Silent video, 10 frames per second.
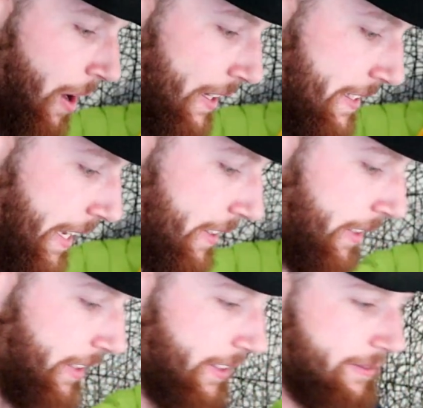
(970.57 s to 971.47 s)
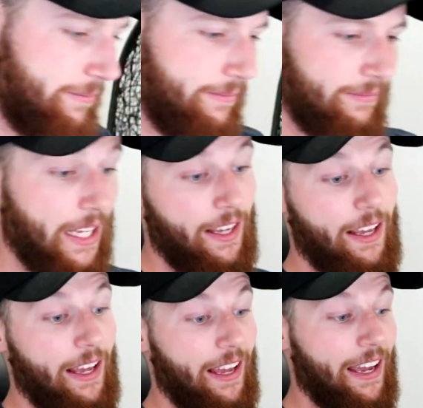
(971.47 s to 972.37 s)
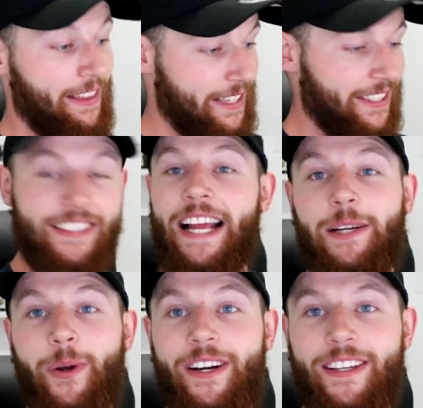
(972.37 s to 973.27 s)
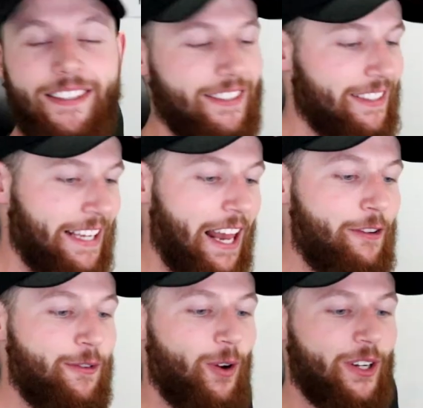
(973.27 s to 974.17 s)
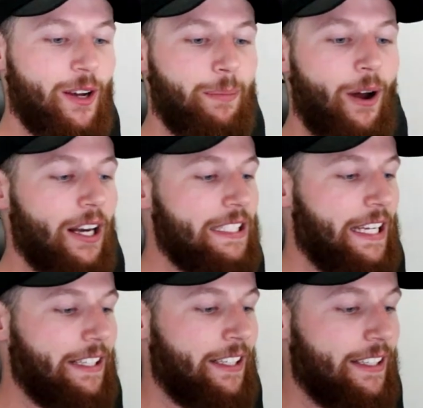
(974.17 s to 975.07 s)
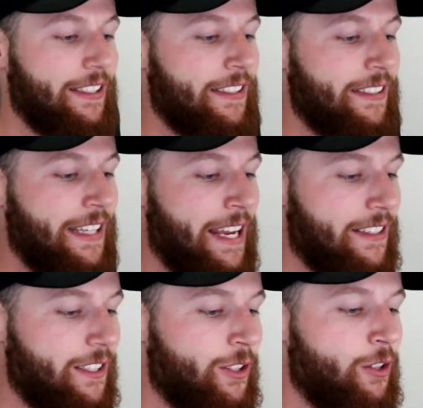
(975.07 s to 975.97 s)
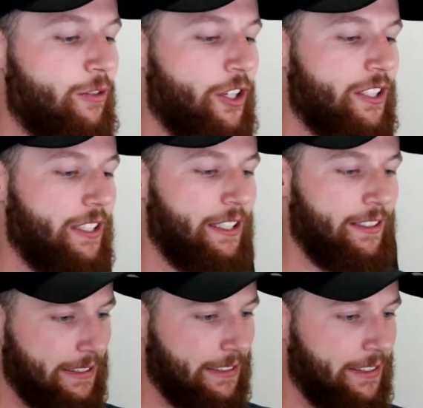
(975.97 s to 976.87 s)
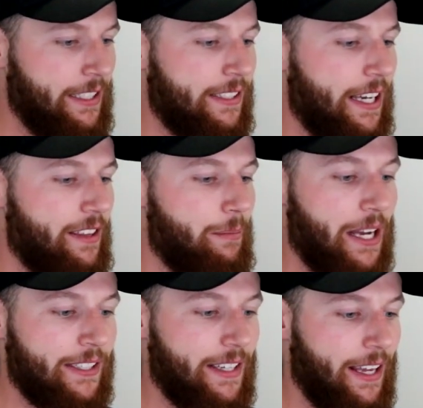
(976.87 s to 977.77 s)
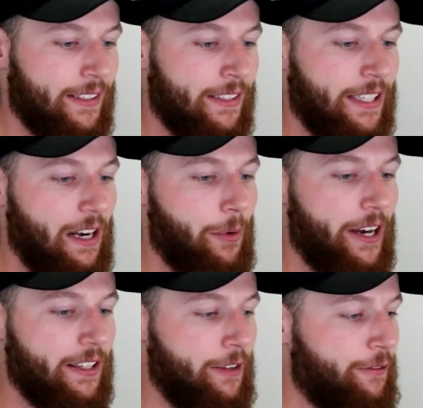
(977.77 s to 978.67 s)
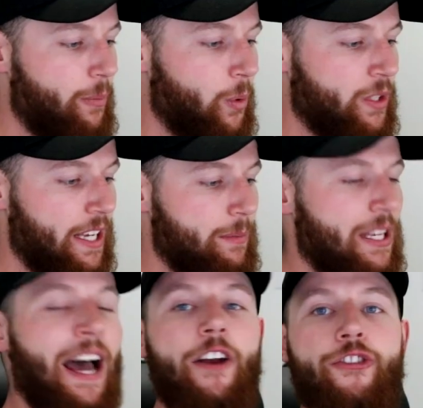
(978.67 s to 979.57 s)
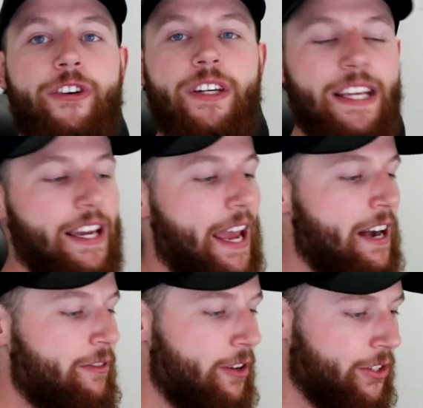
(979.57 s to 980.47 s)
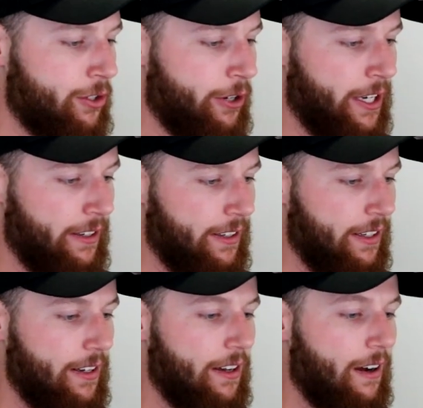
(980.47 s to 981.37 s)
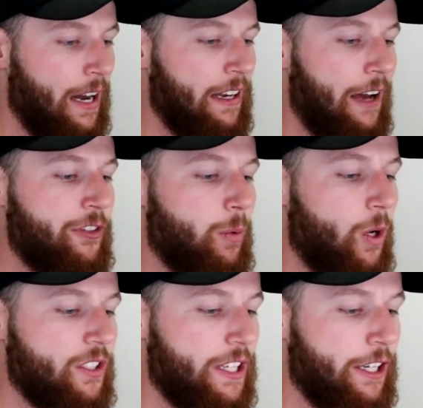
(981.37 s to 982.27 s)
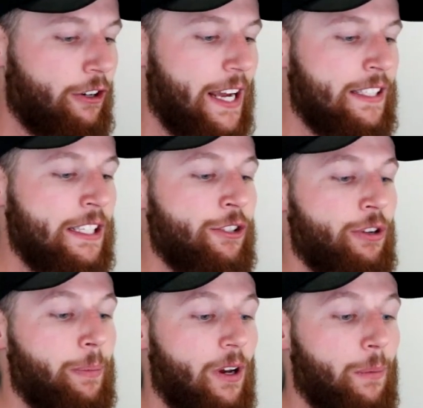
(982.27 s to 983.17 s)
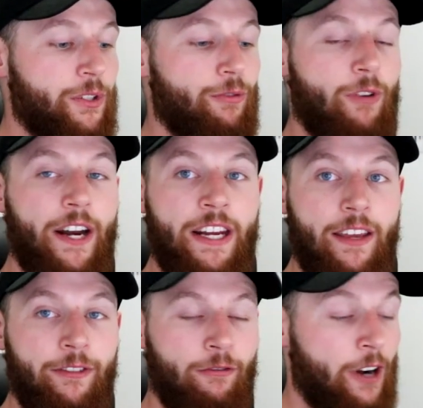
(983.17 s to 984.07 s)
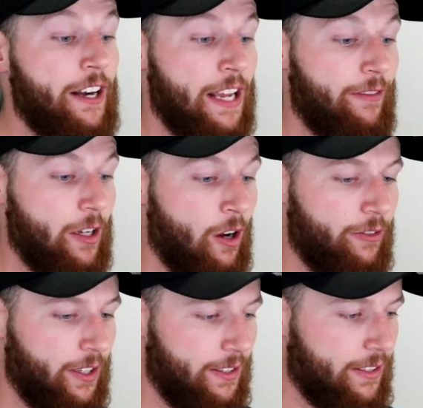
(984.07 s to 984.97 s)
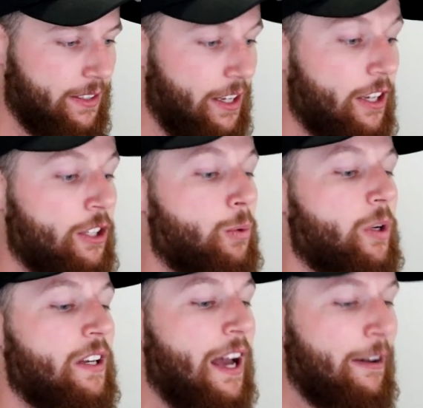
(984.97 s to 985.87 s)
Polytechnic. And that's exactly what it is California Polytechnic State University. This year, the Mustangs are celebrating their football team's 100 year anniversary. I love to watch their crazy triple option run, hef- run heavy offense. You would